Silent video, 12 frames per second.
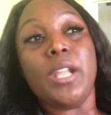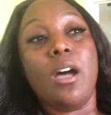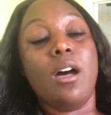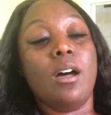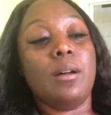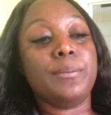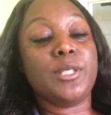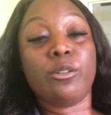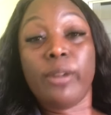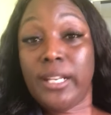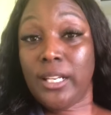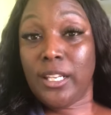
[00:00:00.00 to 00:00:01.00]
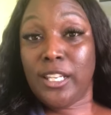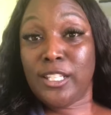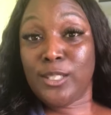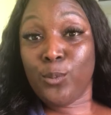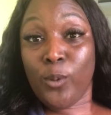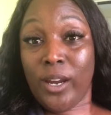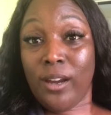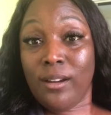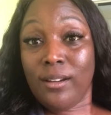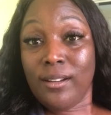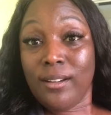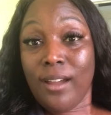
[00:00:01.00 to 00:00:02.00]
Credit is
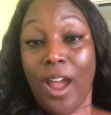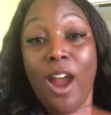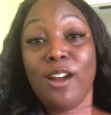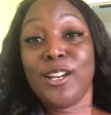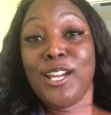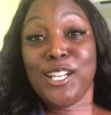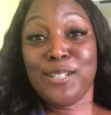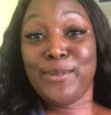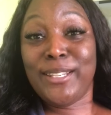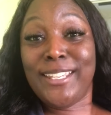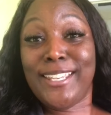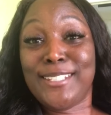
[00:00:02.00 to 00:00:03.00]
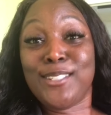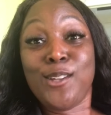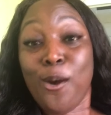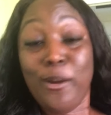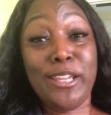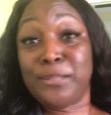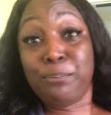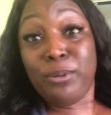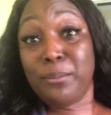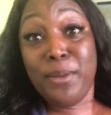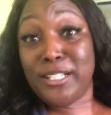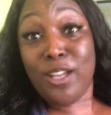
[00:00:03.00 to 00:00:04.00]
where our economy is going. It's
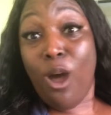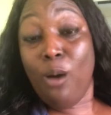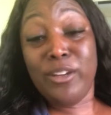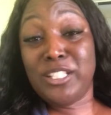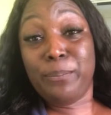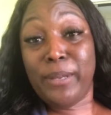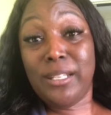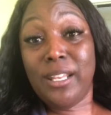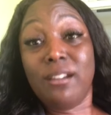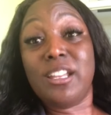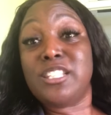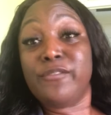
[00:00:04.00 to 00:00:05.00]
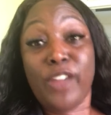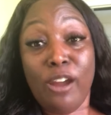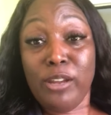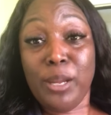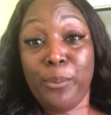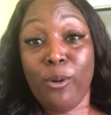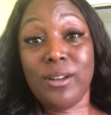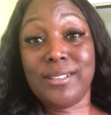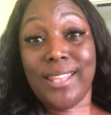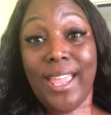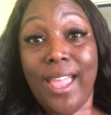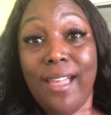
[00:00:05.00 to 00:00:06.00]
pretty much always been there. It's very important
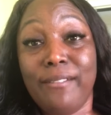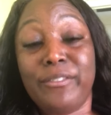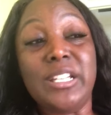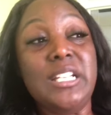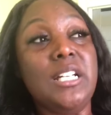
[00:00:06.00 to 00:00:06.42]
to have.